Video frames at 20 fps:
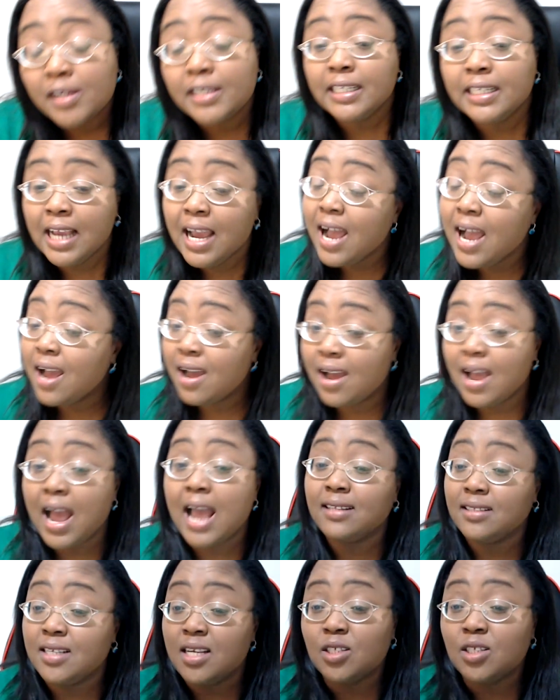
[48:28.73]
Yeah,
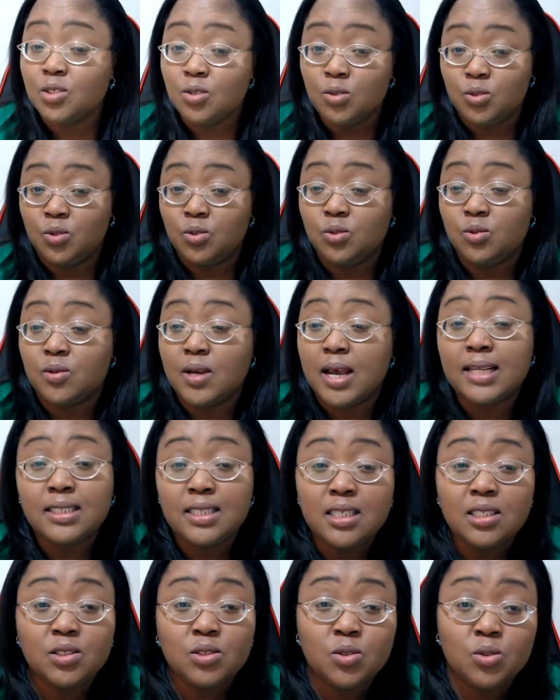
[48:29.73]
I think so too. I
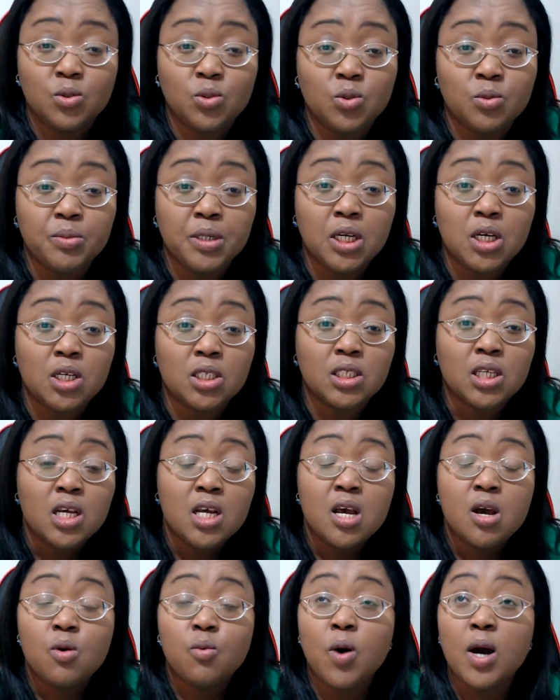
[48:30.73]
think so too, because
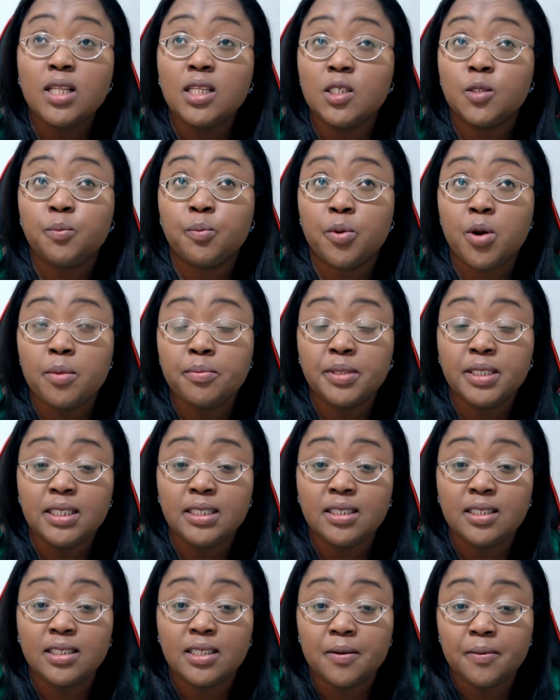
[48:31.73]
what is
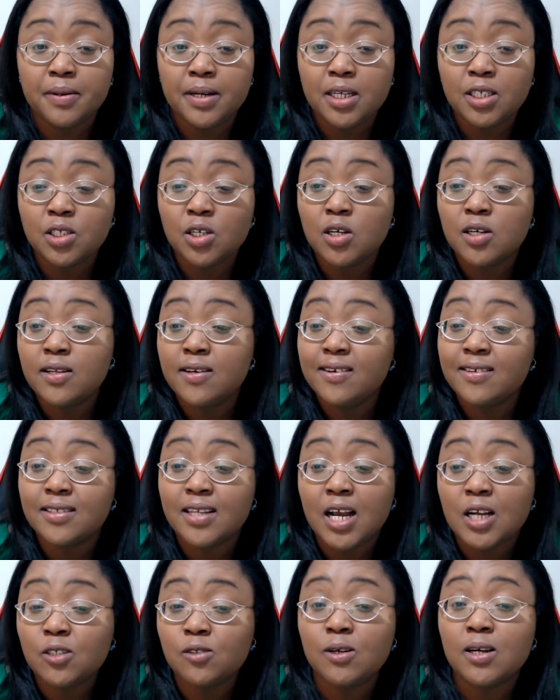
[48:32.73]
prompting the separation is
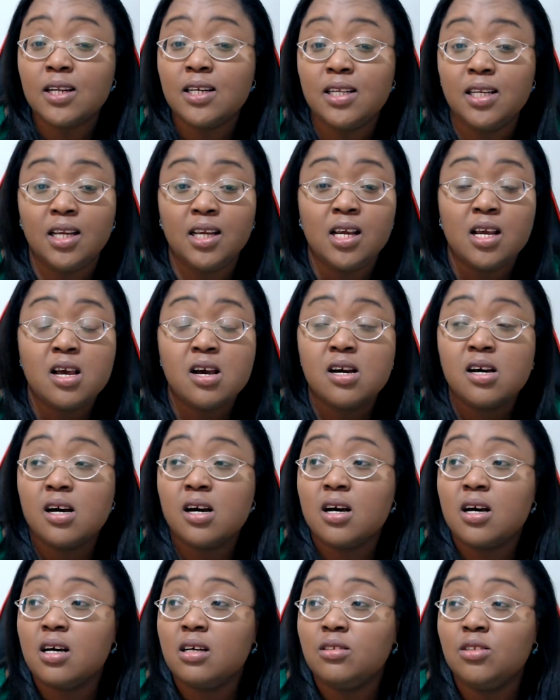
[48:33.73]
actually
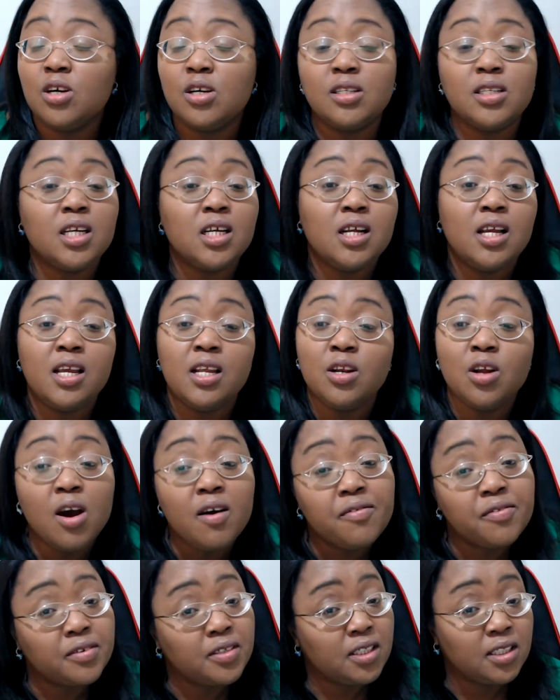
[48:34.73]
not
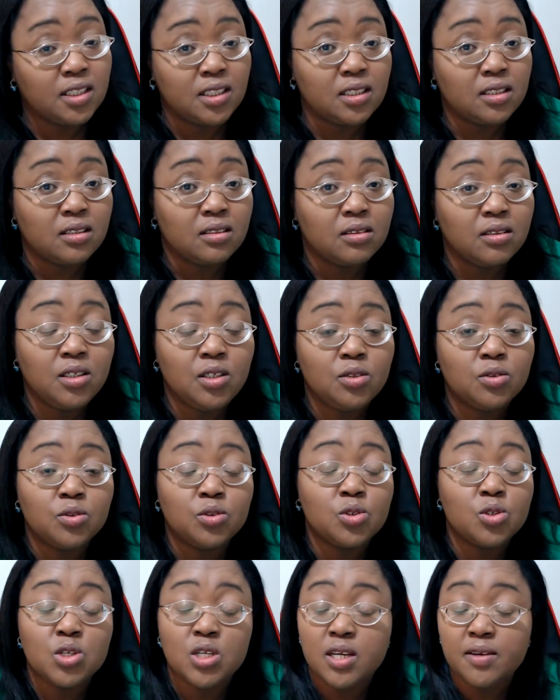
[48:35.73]
enough reason,
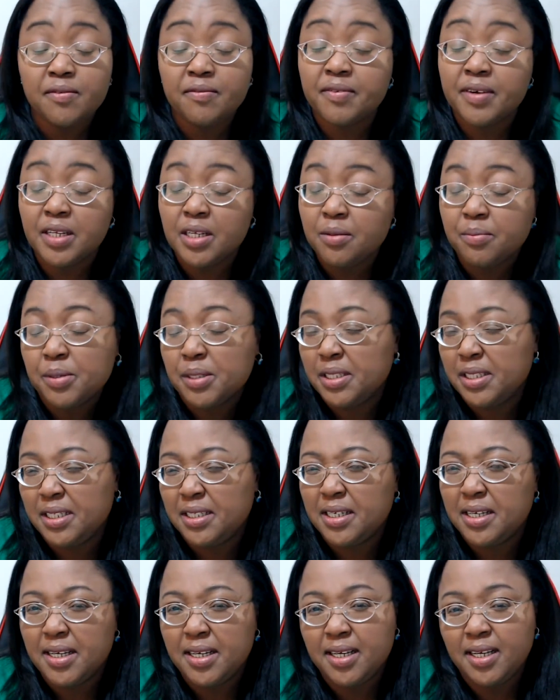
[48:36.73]
to give
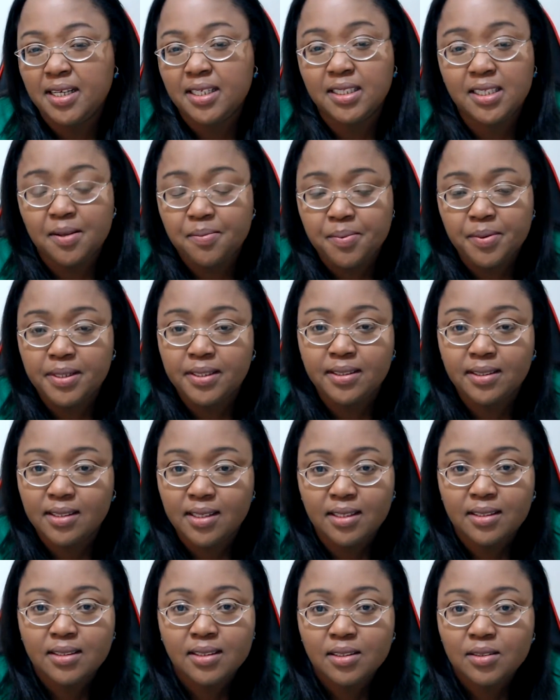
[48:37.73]
anybody a separate
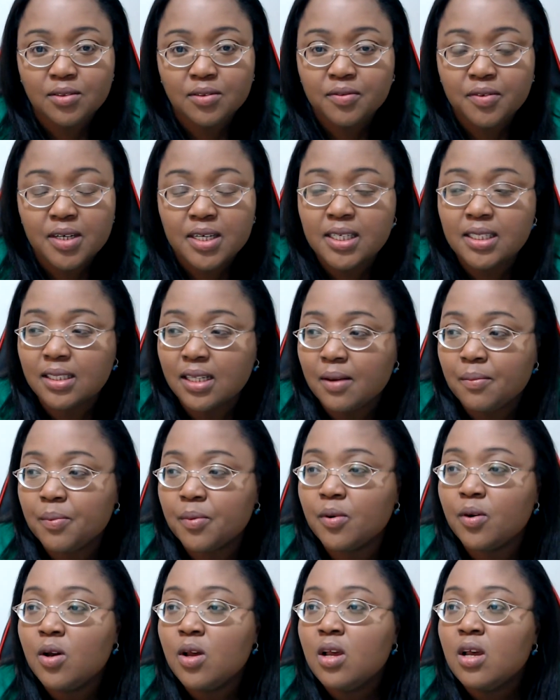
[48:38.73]
state. For
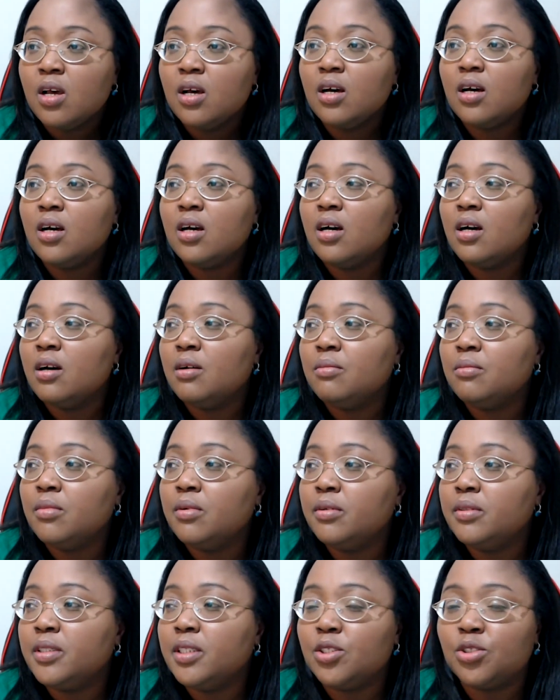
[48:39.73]
example,
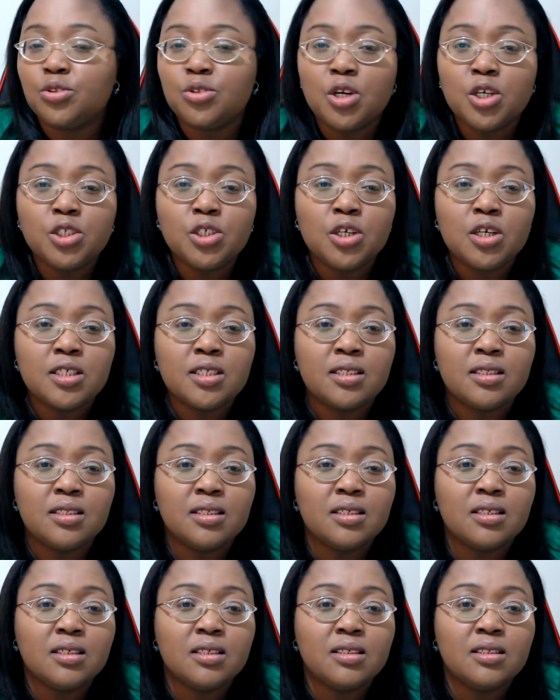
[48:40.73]
the structures,
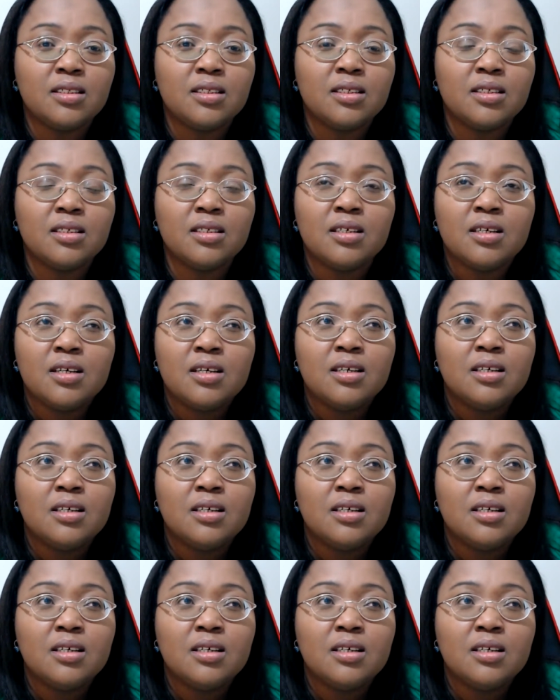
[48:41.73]
the